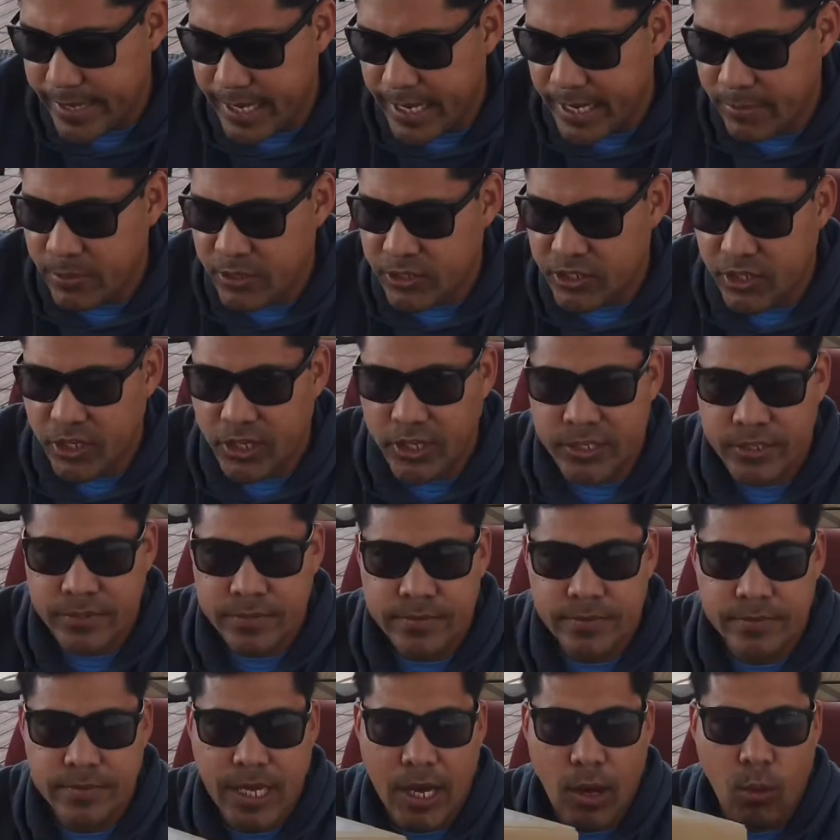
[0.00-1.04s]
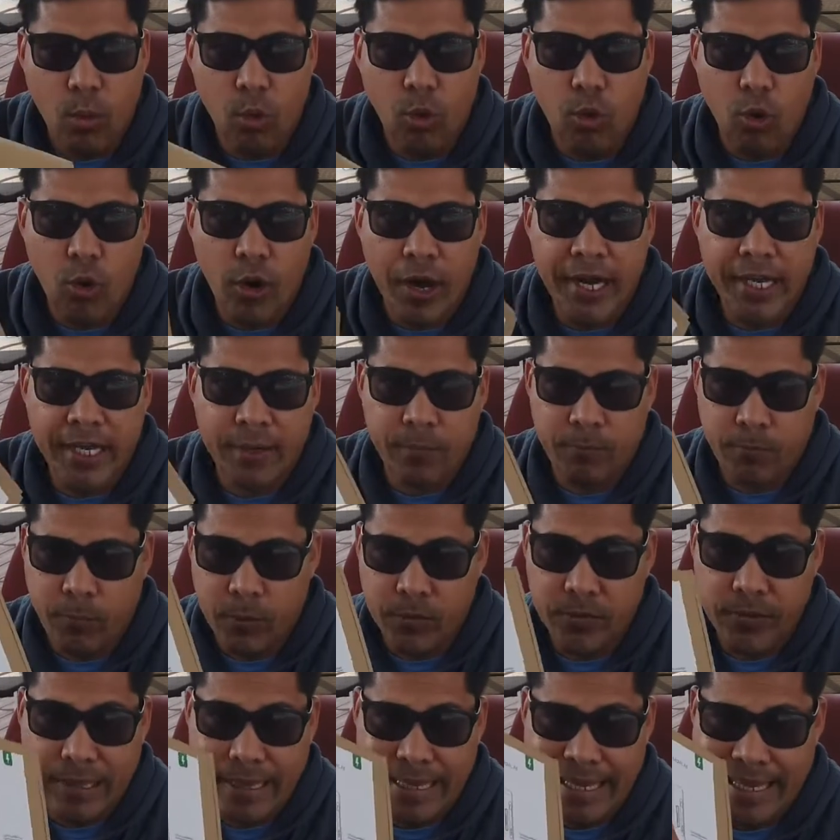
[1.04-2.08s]
Amazon. I will go ahead and
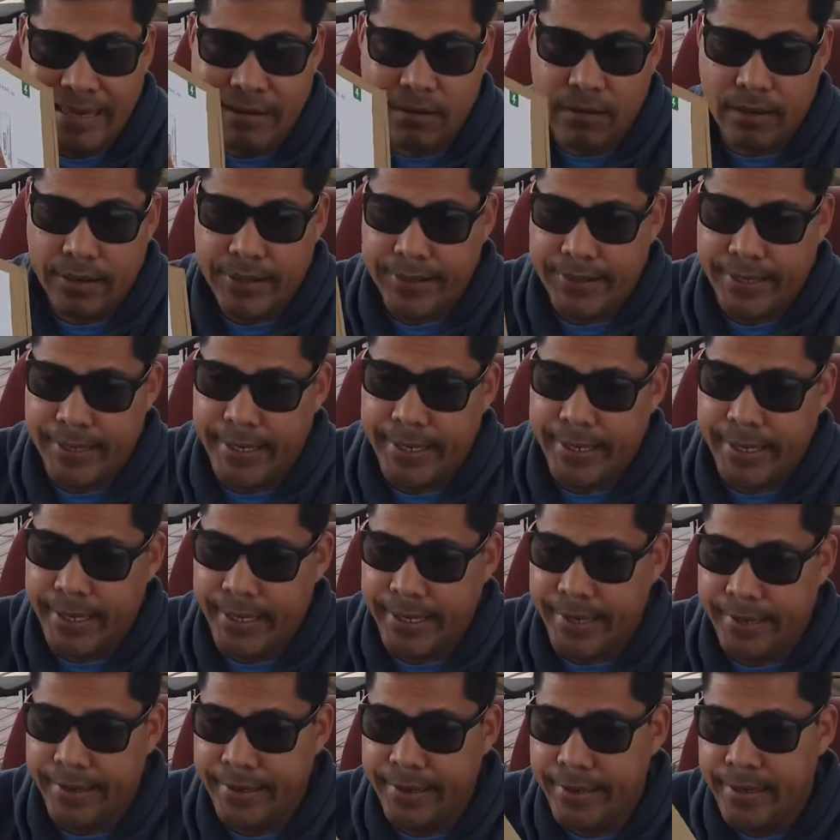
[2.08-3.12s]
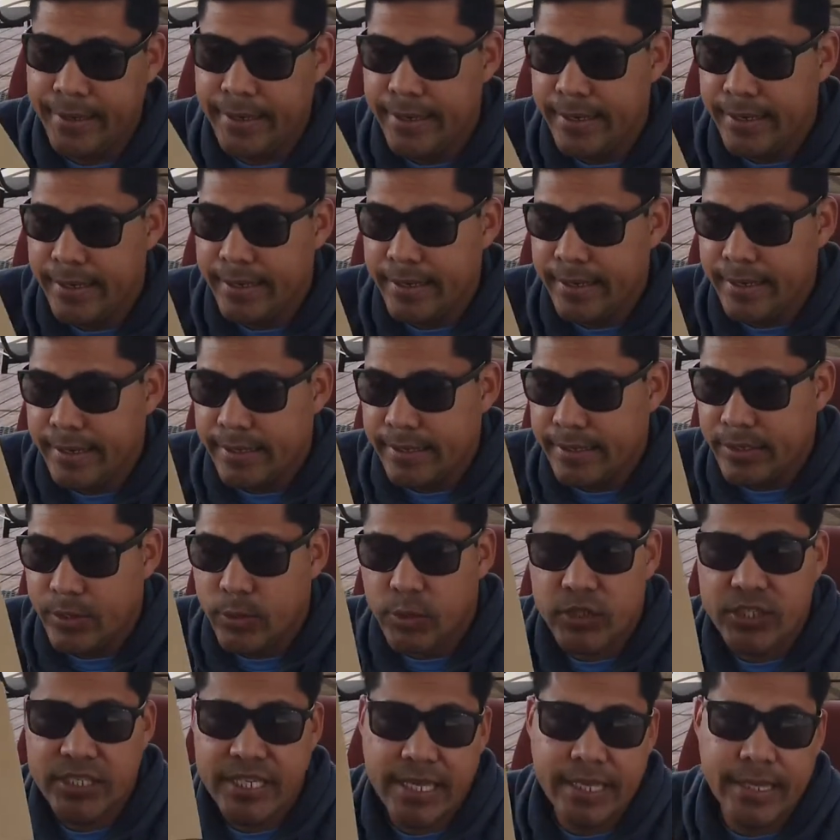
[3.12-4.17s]
put the link on, and
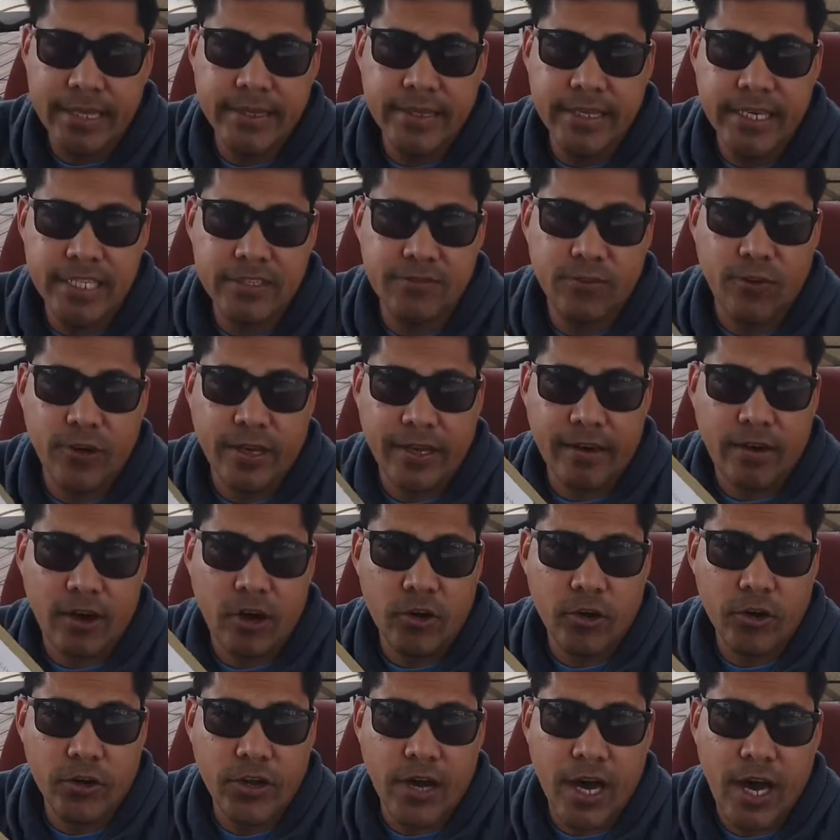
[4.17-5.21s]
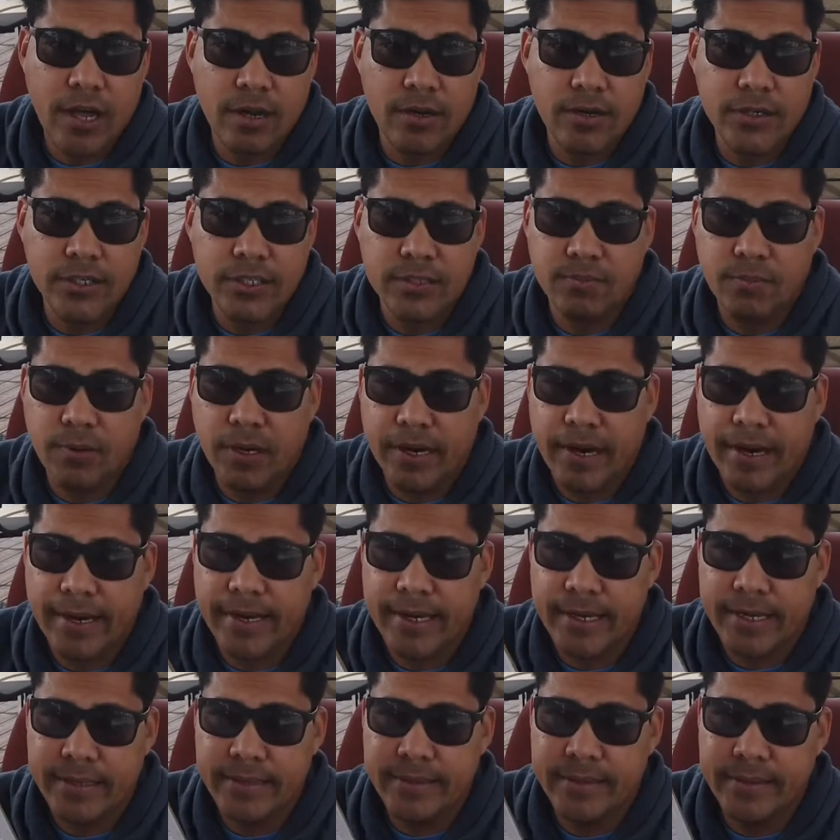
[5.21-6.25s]
they're selling this for like $100, but I
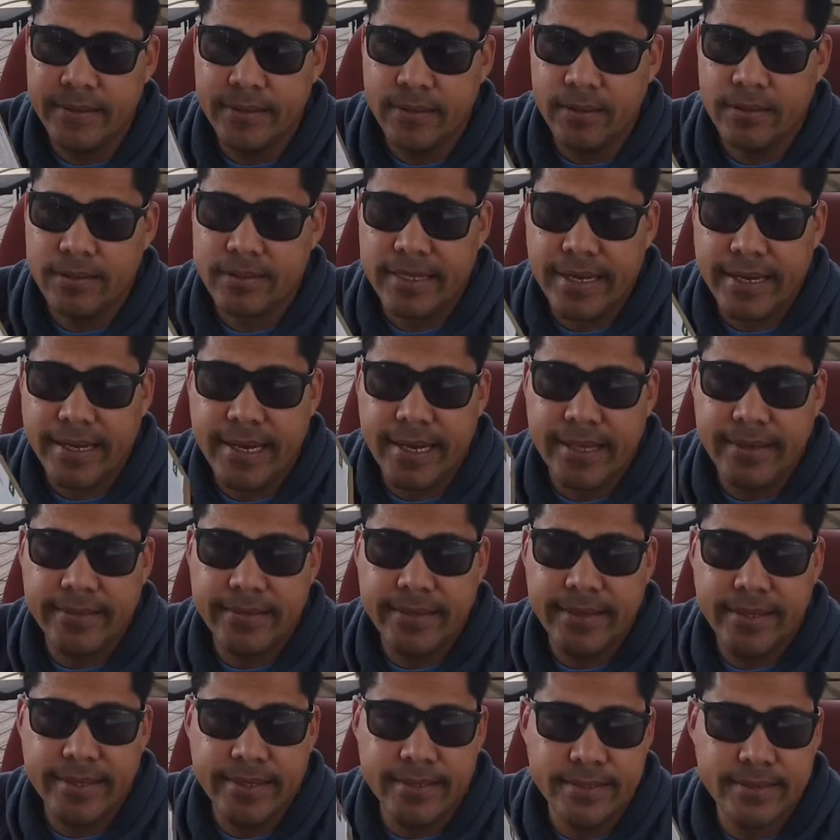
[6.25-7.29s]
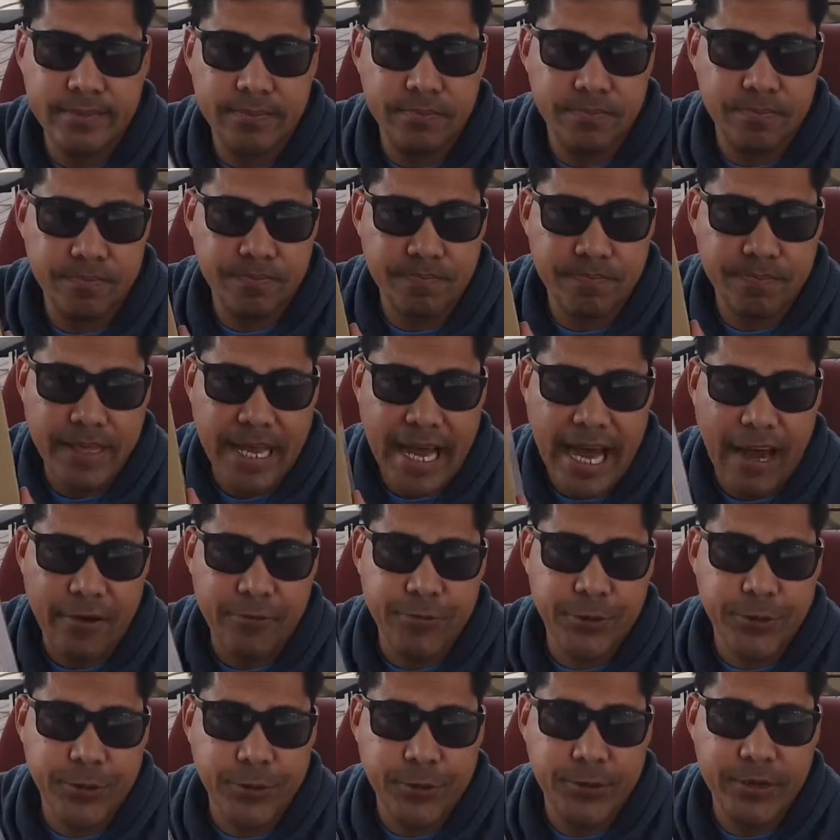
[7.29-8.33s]
got a deal because I got this
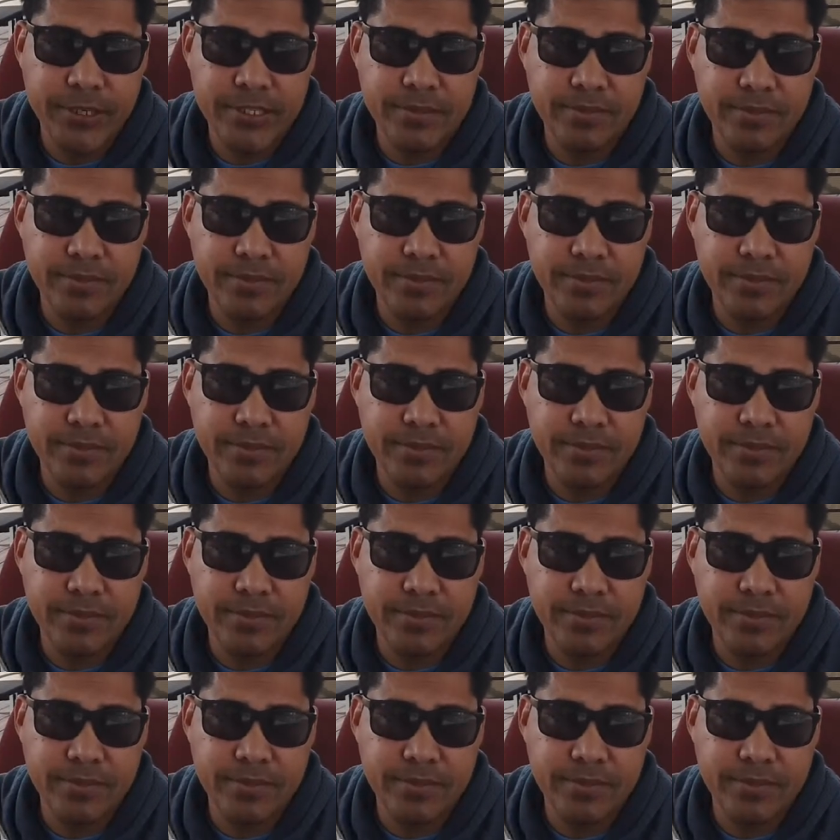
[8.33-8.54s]
after